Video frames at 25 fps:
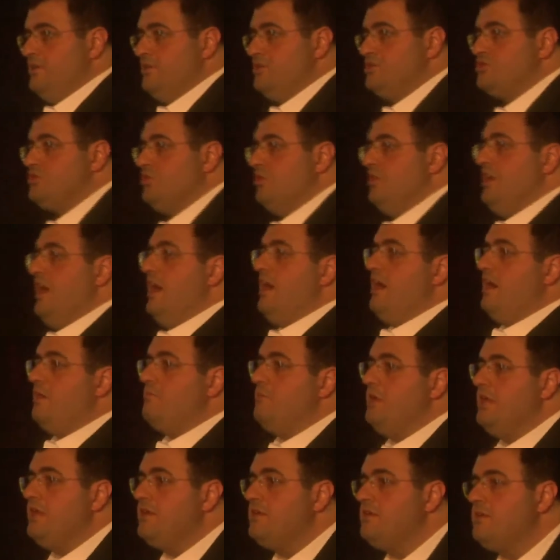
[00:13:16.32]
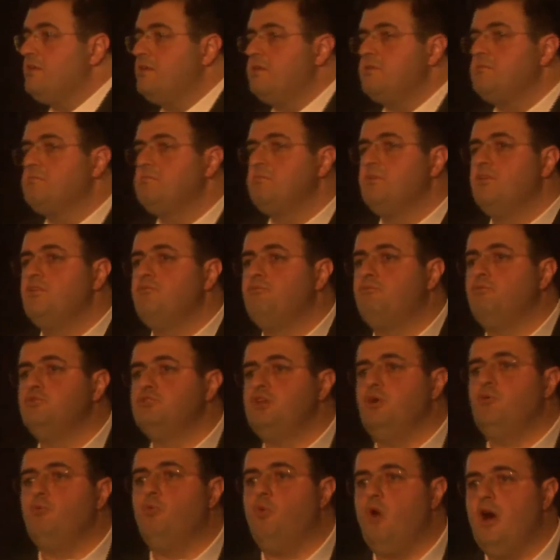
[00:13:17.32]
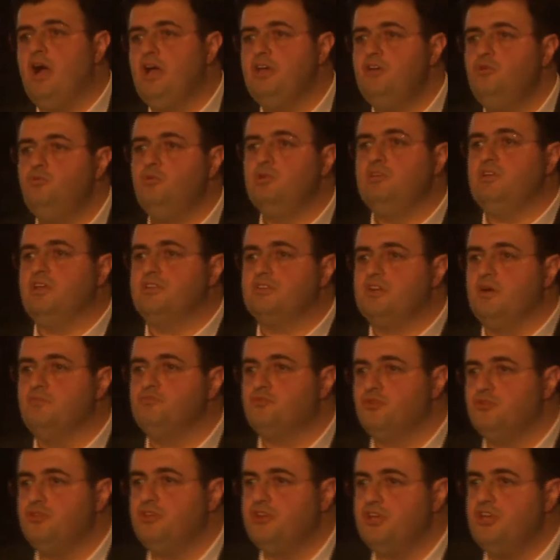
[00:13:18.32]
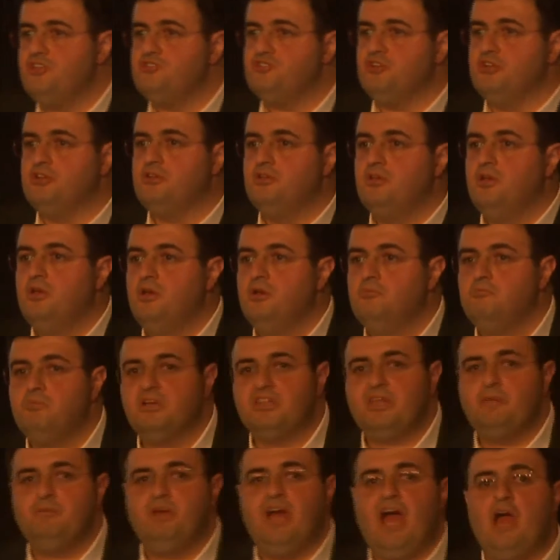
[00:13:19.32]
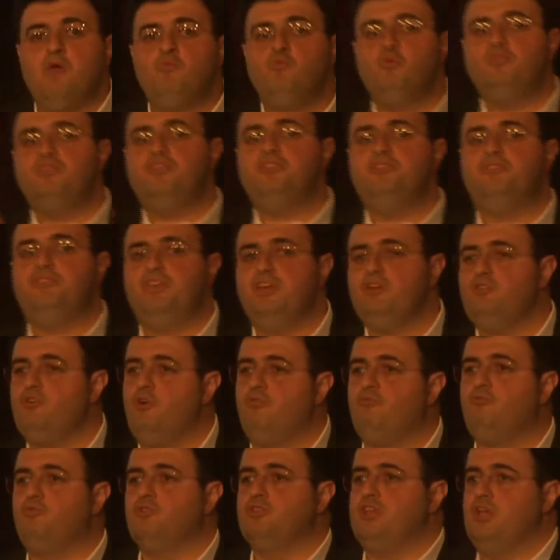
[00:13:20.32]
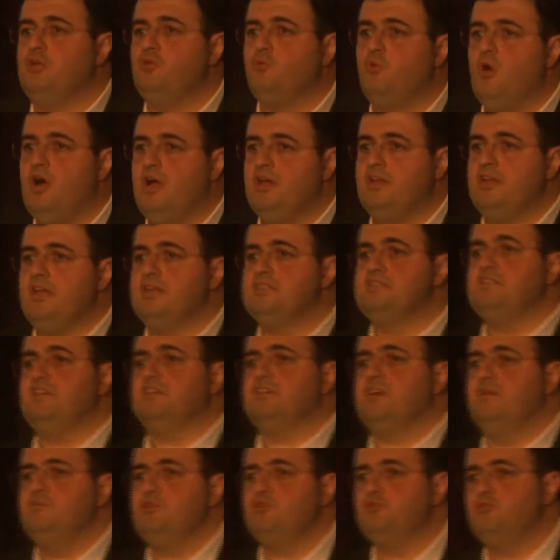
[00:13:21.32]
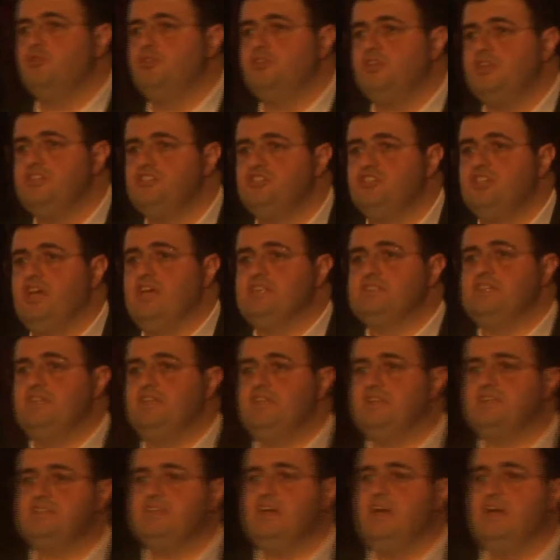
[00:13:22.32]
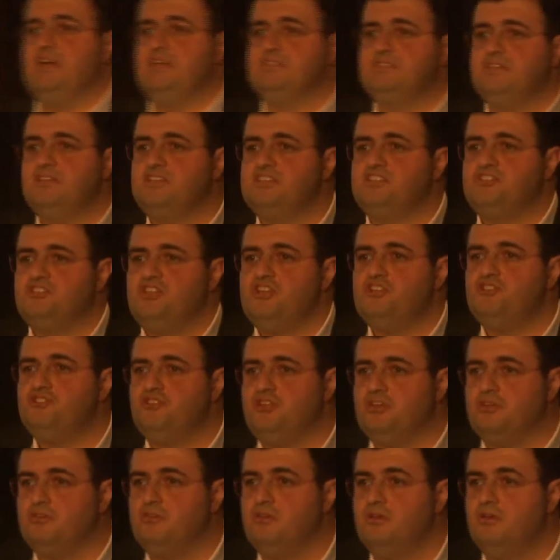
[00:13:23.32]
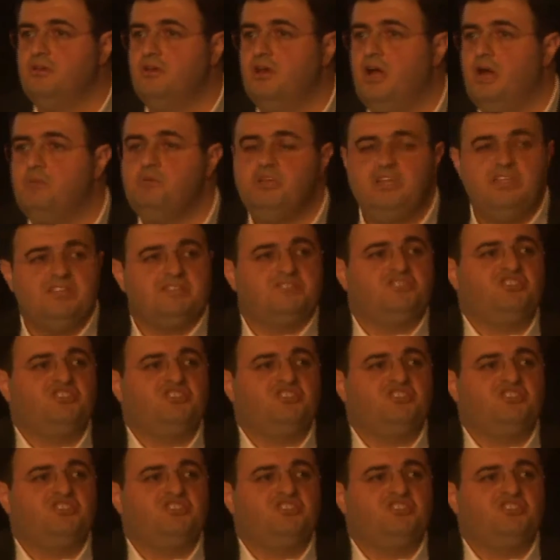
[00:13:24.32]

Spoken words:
So yeah, I mean, food and wine will not come to the region, but I mean, I wouldn't think of food and wine as not coming to the region as a restriction. I mean,